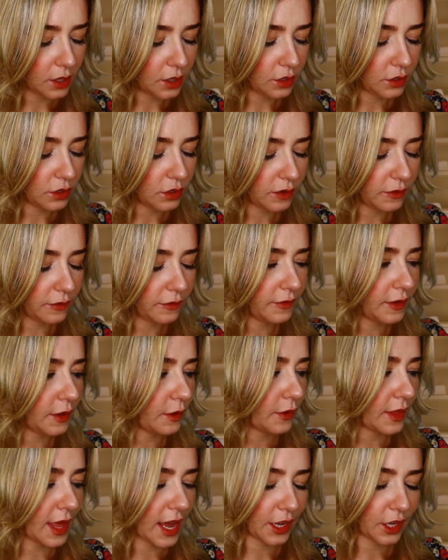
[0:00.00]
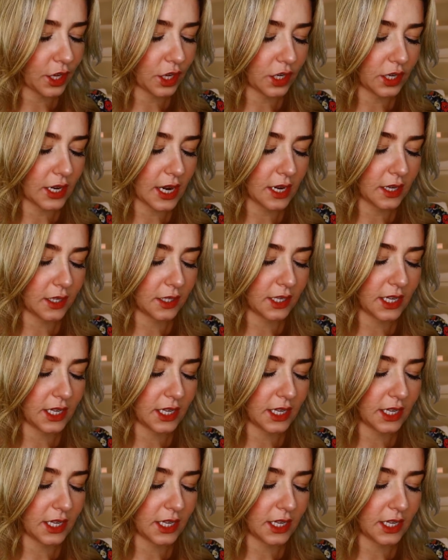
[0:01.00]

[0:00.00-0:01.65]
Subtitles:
sort of feel that goodness